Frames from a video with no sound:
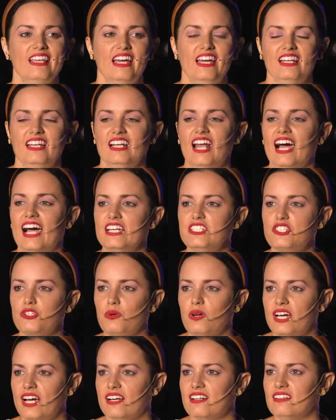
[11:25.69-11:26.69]
And then in
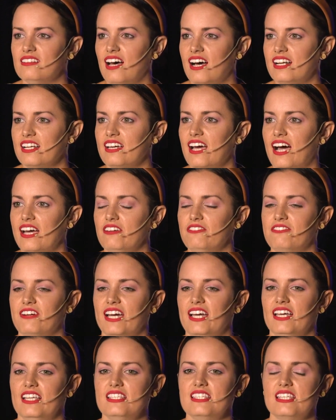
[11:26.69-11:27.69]
high school, I had a lot of guy
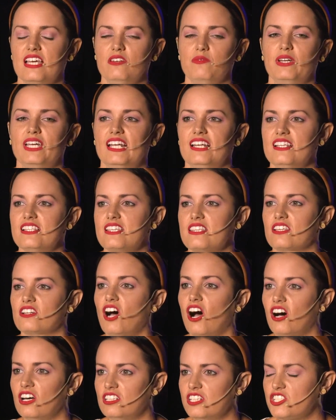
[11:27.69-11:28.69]
friends, and we get
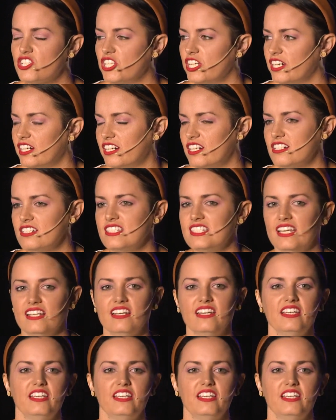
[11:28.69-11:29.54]
into the college years.